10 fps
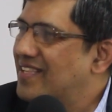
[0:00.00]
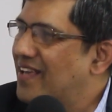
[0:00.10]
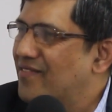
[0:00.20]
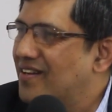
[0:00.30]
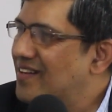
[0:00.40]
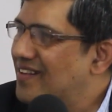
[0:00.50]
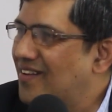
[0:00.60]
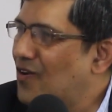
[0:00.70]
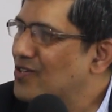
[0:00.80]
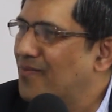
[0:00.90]
they will
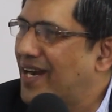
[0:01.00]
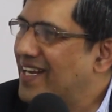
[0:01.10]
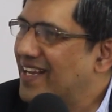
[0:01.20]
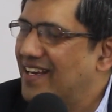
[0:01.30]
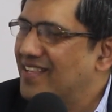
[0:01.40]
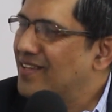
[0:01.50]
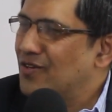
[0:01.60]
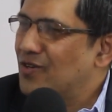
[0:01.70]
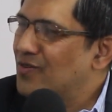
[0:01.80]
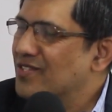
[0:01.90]
automatically, the
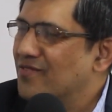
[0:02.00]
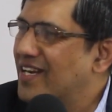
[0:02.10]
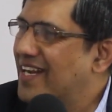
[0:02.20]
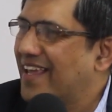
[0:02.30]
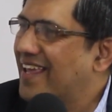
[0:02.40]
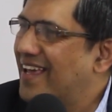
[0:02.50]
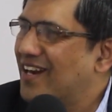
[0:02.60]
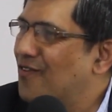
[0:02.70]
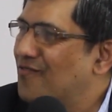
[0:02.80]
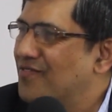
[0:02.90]
universe will take
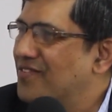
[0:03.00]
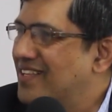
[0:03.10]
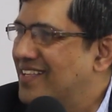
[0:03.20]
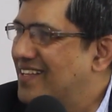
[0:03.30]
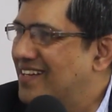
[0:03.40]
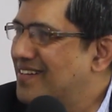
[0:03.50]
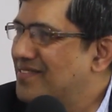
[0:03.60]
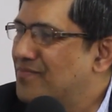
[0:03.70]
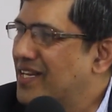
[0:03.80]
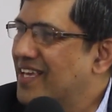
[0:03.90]
care of
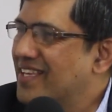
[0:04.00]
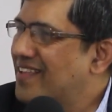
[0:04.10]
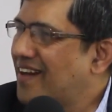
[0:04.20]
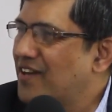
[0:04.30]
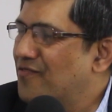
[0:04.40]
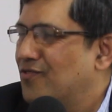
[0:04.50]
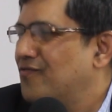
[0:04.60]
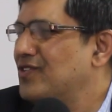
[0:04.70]
bringing the right fruit.